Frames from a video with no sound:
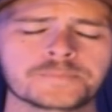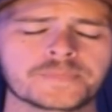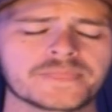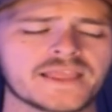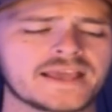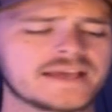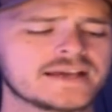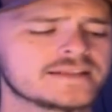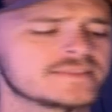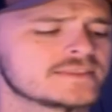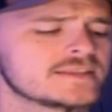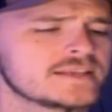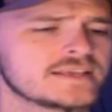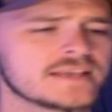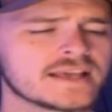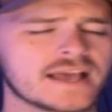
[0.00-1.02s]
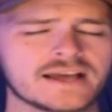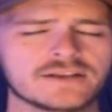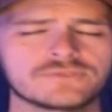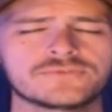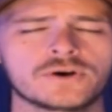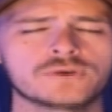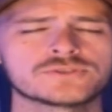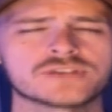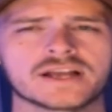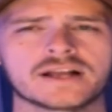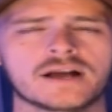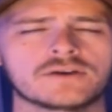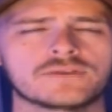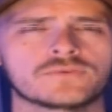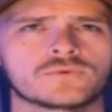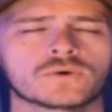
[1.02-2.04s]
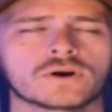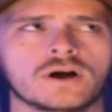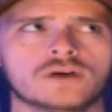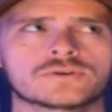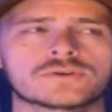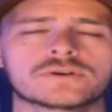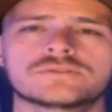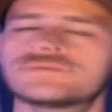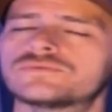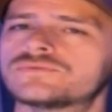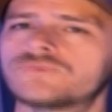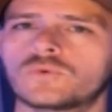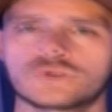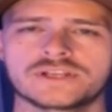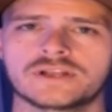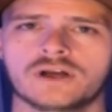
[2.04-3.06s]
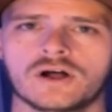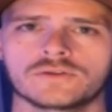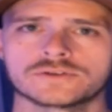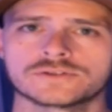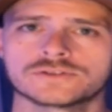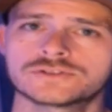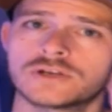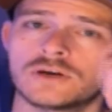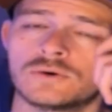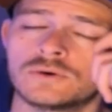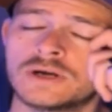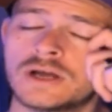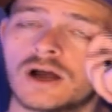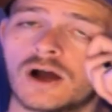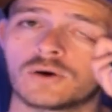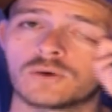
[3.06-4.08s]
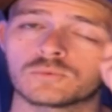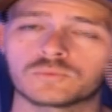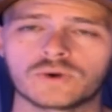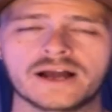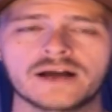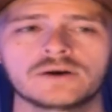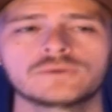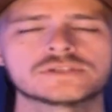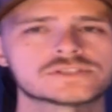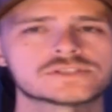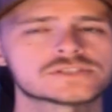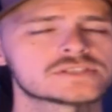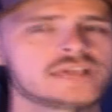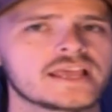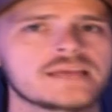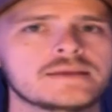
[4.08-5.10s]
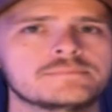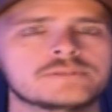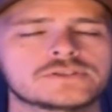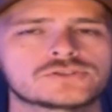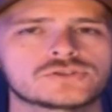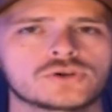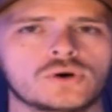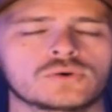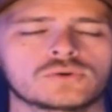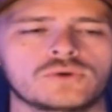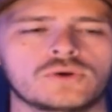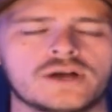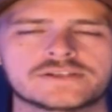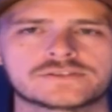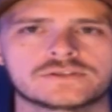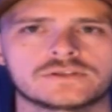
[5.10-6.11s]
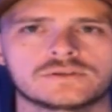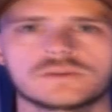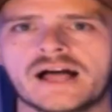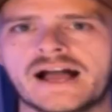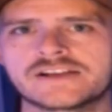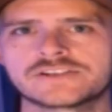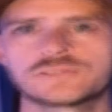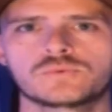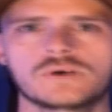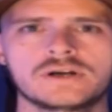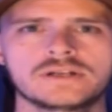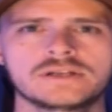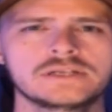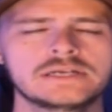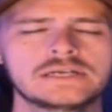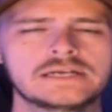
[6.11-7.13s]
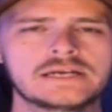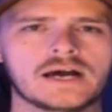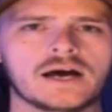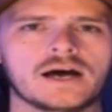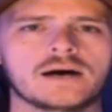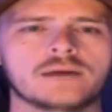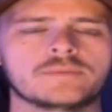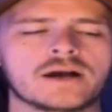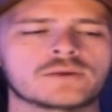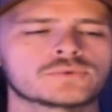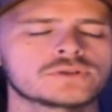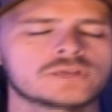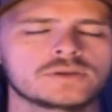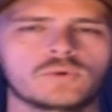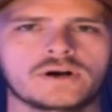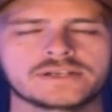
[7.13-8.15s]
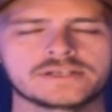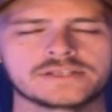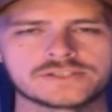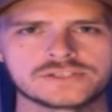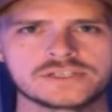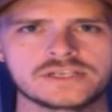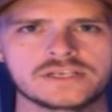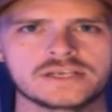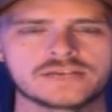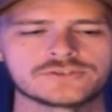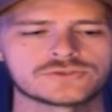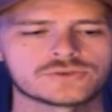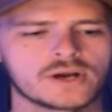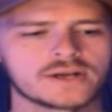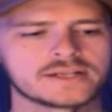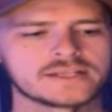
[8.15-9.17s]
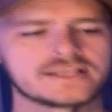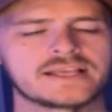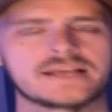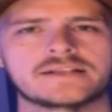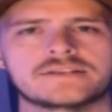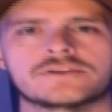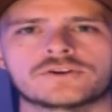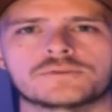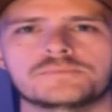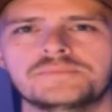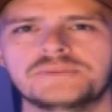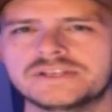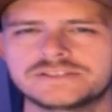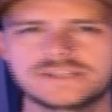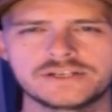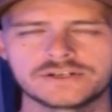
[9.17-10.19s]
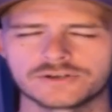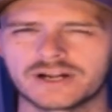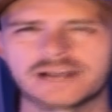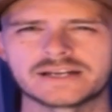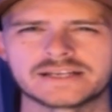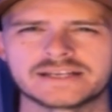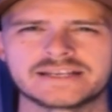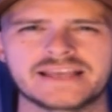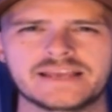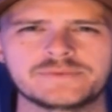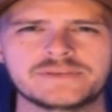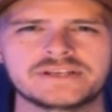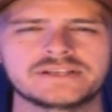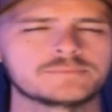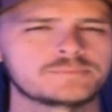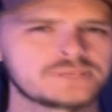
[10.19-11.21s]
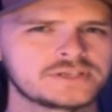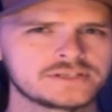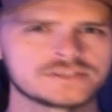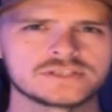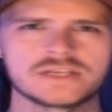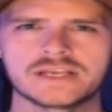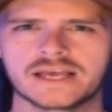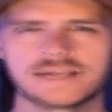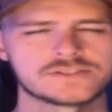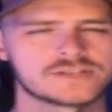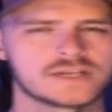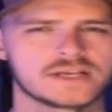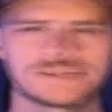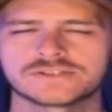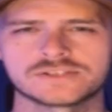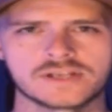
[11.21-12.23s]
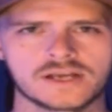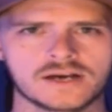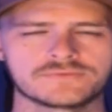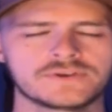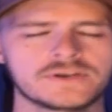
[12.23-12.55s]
And the headphones I got for $140. So around the same total as the last one. I really wanted to see and try to get their mid-tier kind of gaming PC headset stuff